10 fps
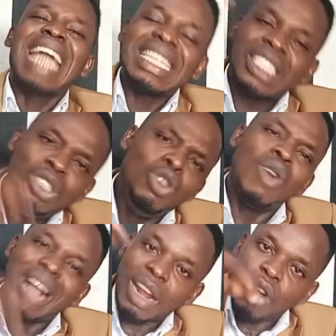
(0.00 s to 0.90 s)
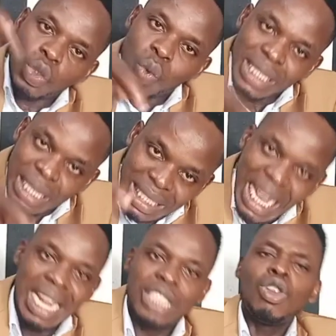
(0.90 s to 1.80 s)
that you cannot not waste his
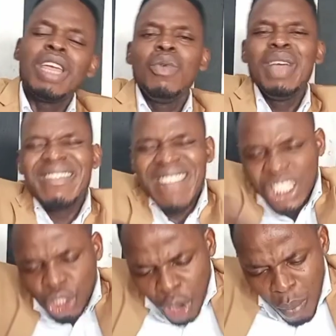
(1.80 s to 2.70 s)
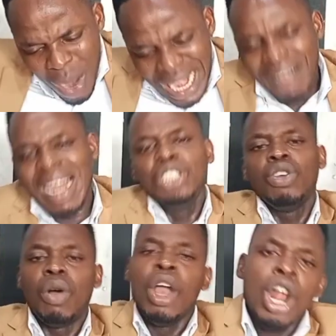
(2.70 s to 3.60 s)
talent. So he will raise someone
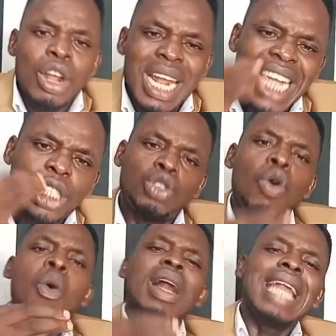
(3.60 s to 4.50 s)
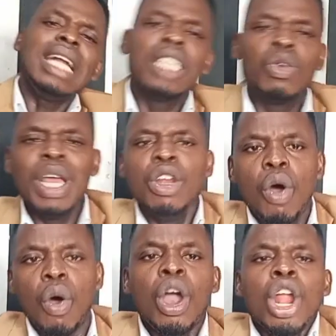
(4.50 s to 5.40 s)
around you. Little wonder did we
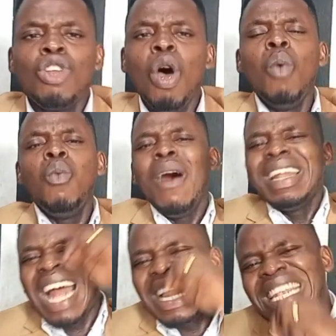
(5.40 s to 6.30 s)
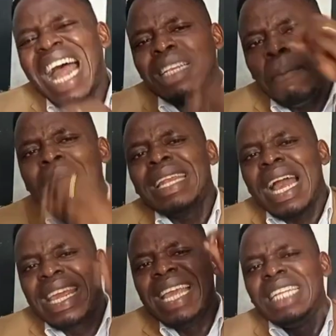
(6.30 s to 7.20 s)
know. No wonder that man
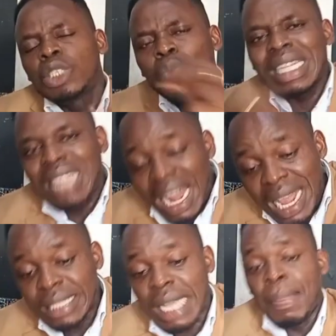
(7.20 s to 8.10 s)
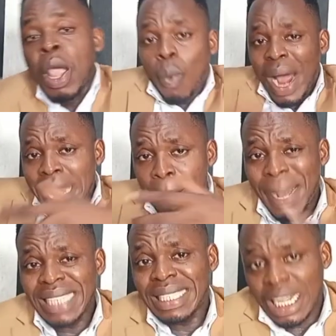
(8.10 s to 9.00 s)
that hid his one talent, when the
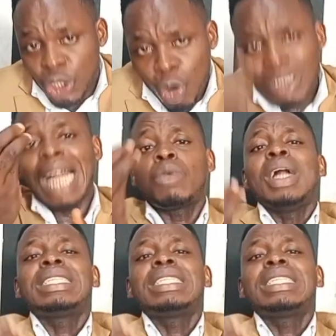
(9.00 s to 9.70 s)
master took that